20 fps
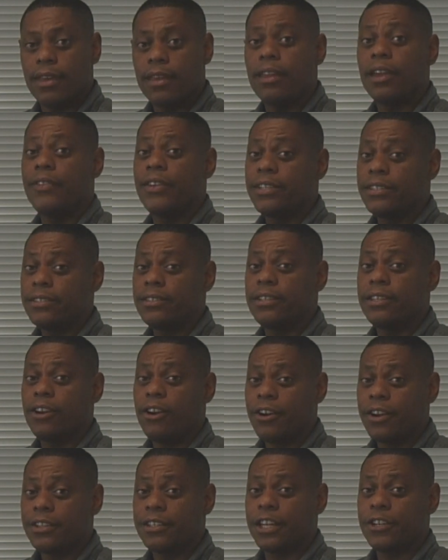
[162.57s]
Yeah, this is the
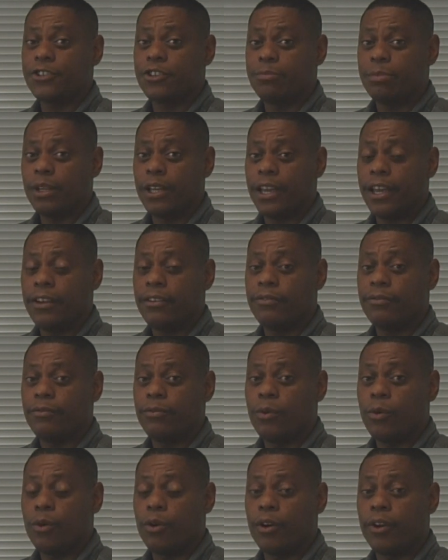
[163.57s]
architecture plan
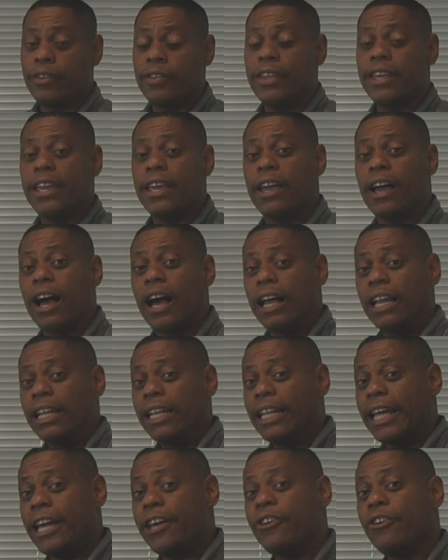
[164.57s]
for the
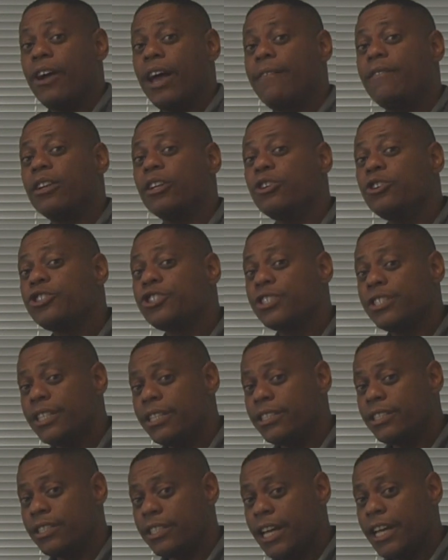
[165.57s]
later
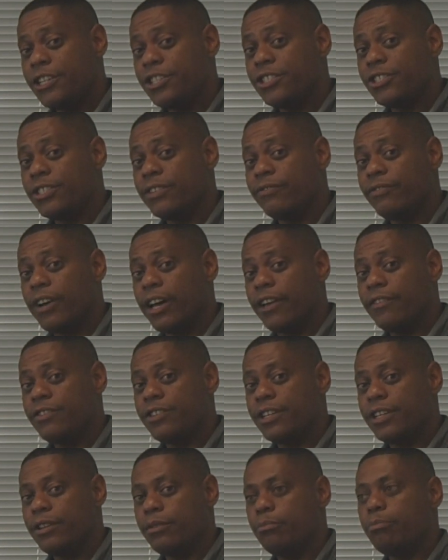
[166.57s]
evolution stages of
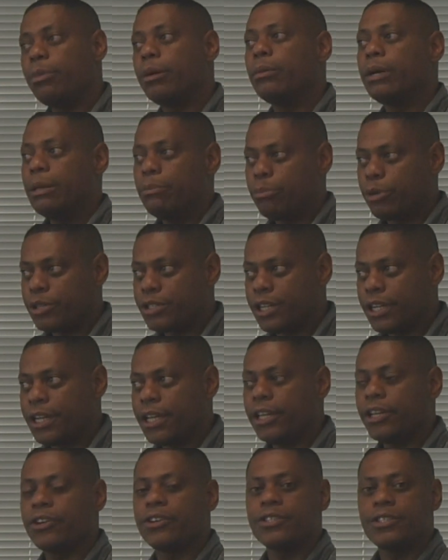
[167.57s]
5G, but in
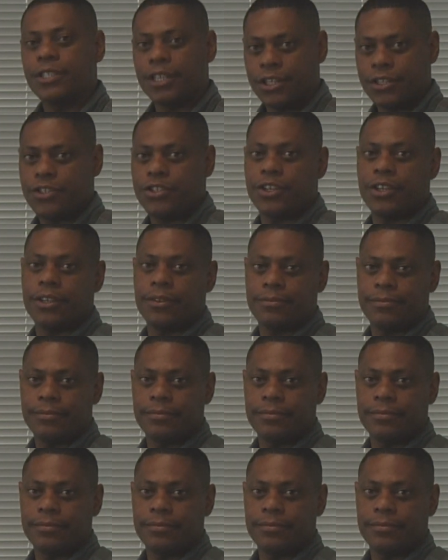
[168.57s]
particular 6G.